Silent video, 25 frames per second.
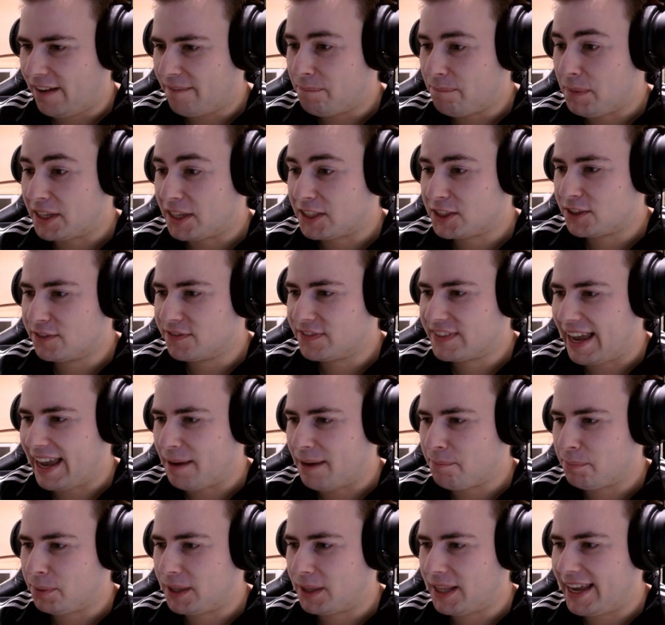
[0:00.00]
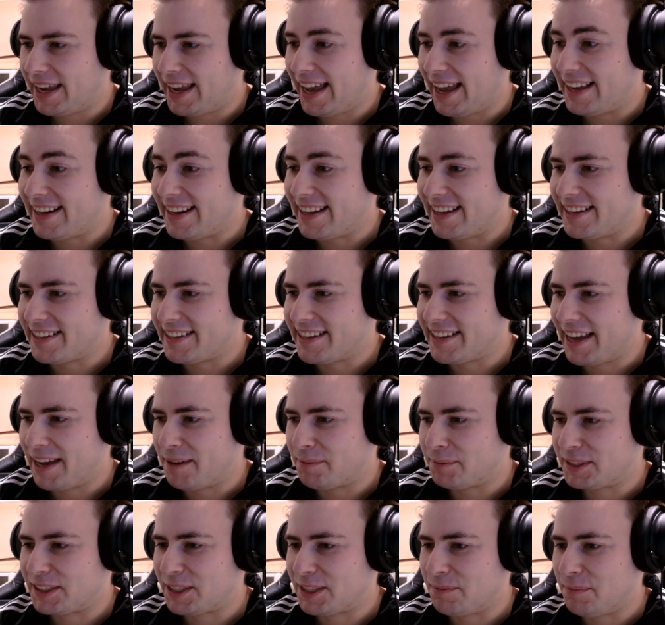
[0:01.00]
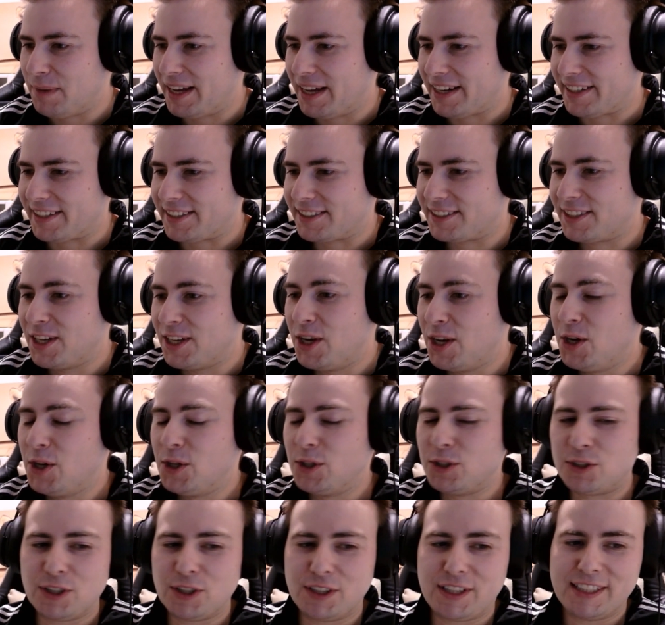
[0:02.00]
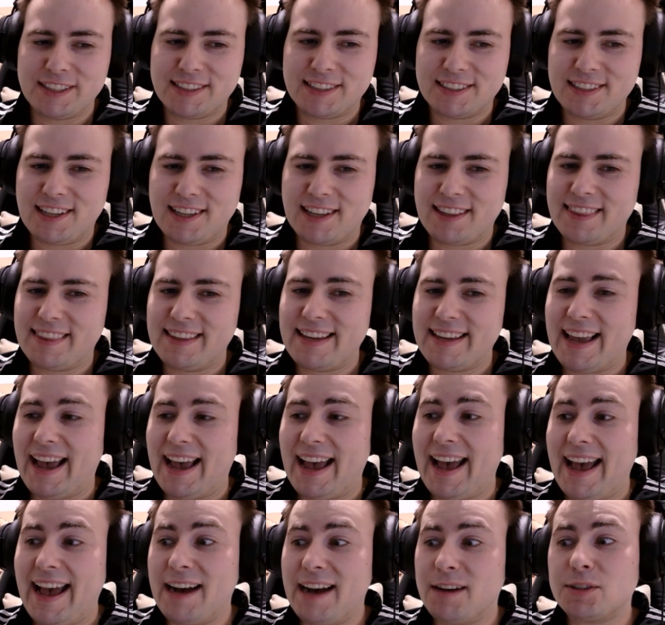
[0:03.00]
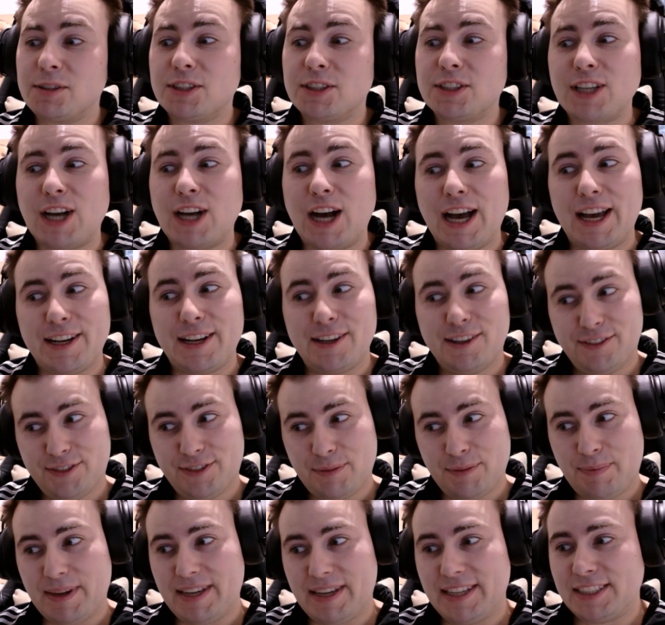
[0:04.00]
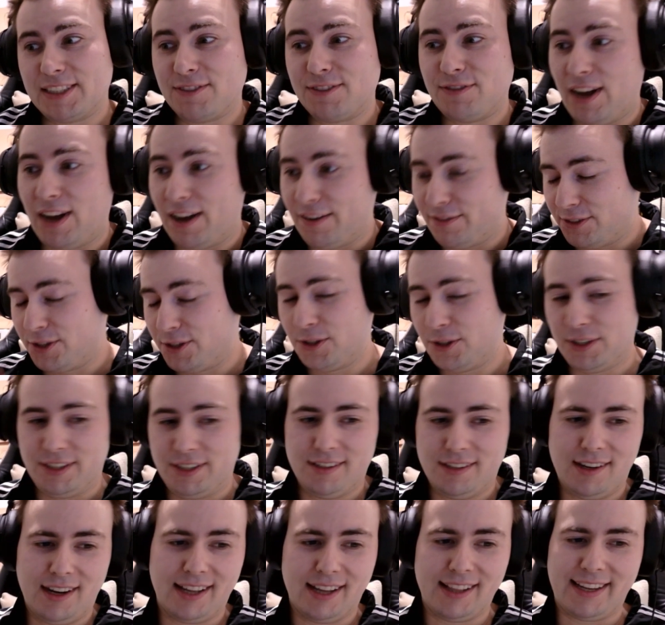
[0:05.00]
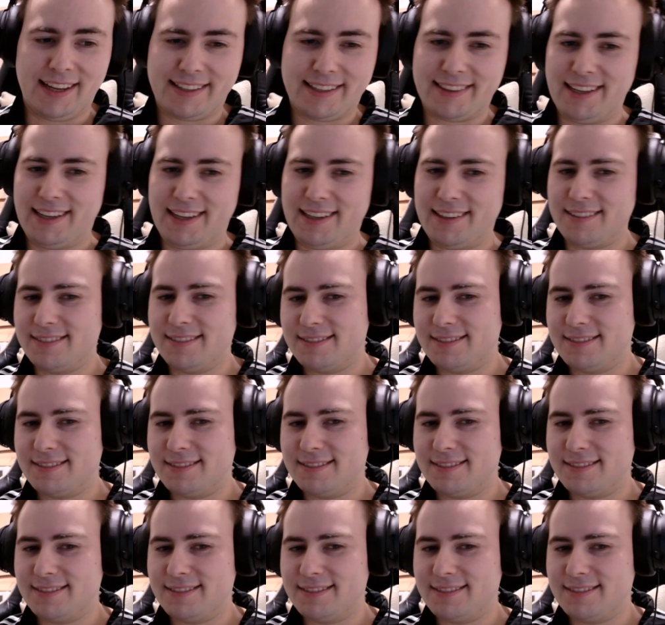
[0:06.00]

mix of gameplay and in-game cinematics. So there's nothing outside of the PS5. Good, I like that.